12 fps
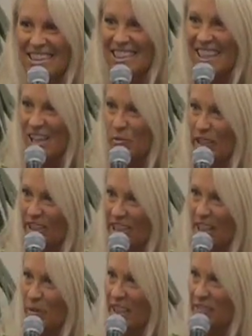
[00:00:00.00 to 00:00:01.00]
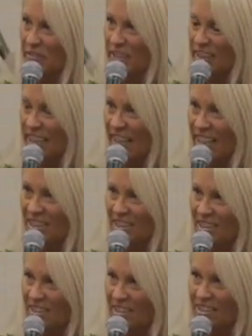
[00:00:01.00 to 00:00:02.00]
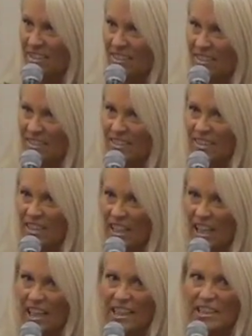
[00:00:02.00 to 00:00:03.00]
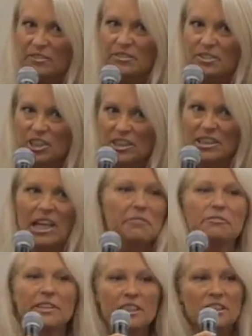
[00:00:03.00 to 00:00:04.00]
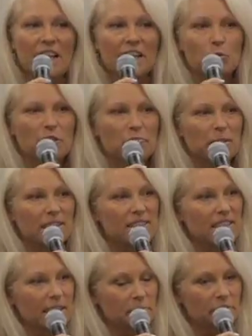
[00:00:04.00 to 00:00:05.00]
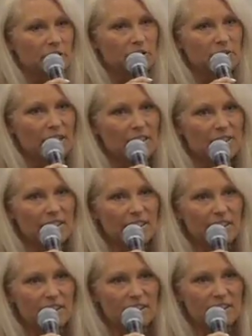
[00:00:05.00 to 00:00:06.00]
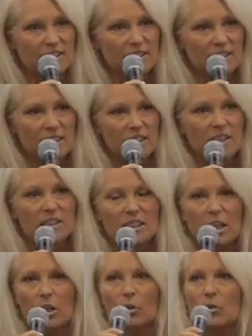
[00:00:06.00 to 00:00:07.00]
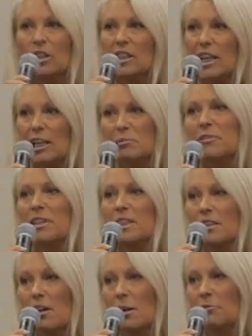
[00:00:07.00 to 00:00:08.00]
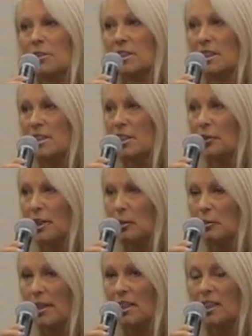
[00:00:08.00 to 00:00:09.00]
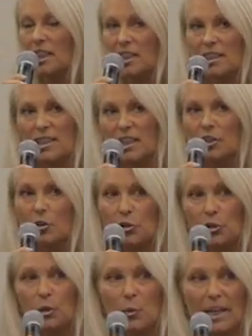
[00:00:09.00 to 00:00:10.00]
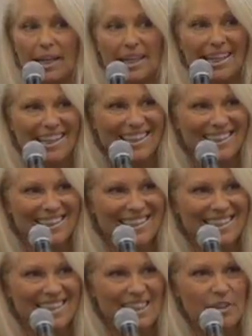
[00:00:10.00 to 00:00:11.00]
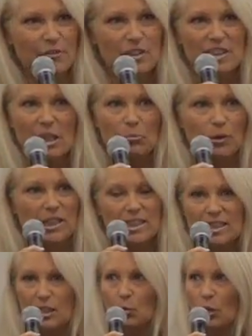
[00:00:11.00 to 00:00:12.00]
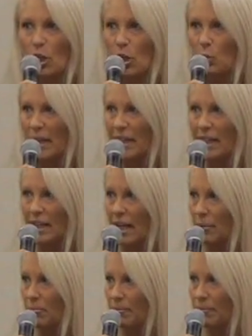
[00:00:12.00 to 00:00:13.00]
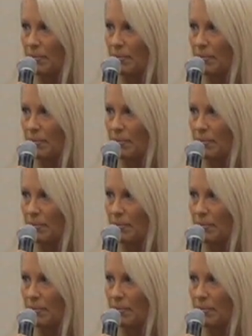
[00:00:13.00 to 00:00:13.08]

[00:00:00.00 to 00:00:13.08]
Isn't that weird how we can feel that? I feel like we've been asleep for 2,000 years. So the name of this conference is The Great Awakening, because I know you're awake. For some reason, we're all waking up.